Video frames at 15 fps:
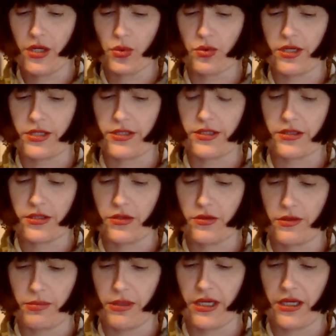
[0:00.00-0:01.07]
recent to
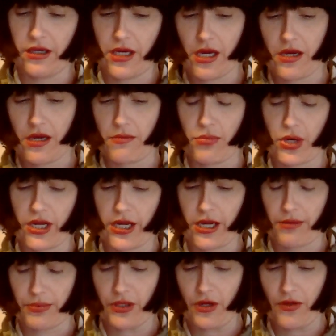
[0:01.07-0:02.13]
the big
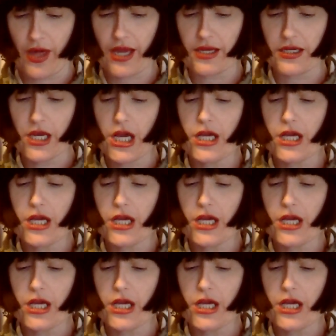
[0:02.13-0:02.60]
breakup and all that.